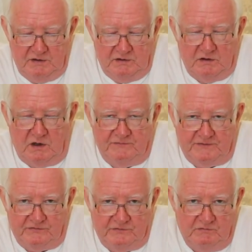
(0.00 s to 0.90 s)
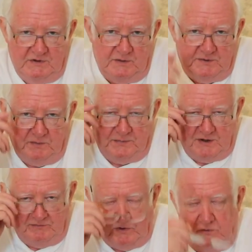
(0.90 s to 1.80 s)
life hasn't really been a bed
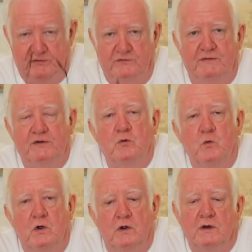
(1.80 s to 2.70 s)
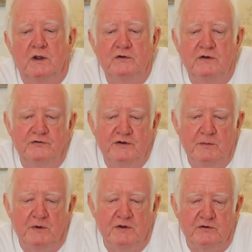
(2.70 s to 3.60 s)
of roses. You've had to work. As you can see
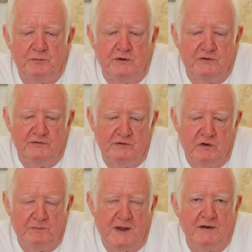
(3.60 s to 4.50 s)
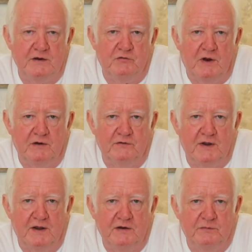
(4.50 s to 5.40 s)
by person, he's got a bandage around his
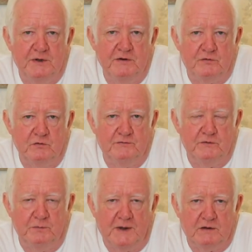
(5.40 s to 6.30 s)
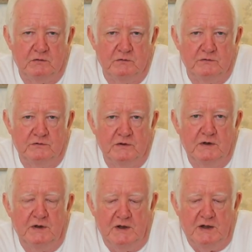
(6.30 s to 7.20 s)
head. He's been through a few battles.
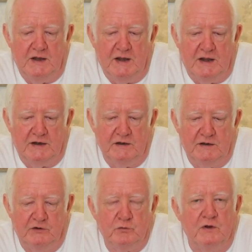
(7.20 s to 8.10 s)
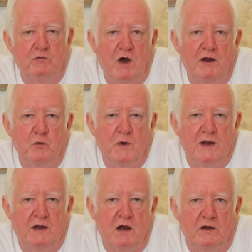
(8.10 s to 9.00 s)
And that's why the
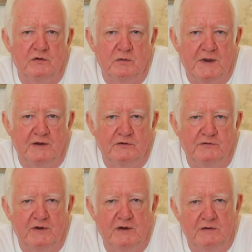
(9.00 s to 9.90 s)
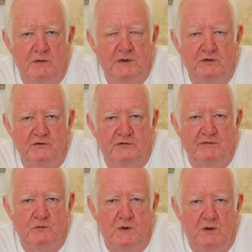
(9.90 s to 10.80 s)
Rider-Waite cards are the best, because the pictures
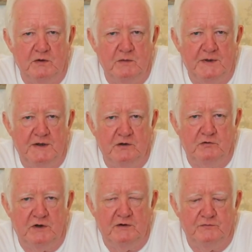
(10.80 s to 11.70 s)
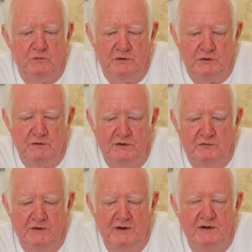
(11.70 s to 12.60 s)
give away what the meanings really for you, and
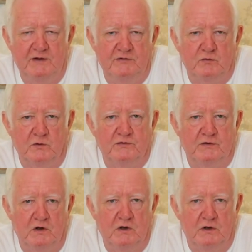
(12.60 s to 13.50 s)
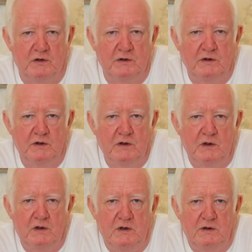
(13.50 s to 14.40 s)
they're the easiest ones to learn.
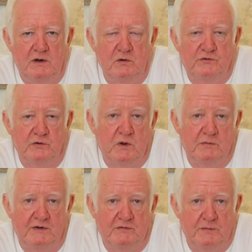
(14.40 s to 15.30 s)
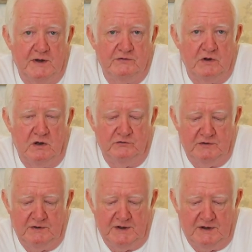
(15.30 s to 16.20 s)
They're also, I believe, the best cards you
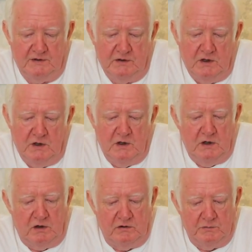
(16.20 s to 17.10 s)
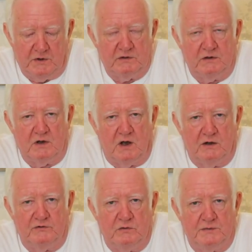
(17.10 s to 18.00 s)
can get. A lot of the modern
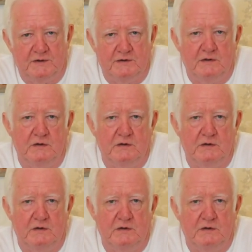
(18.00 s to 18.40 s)
cards are a bit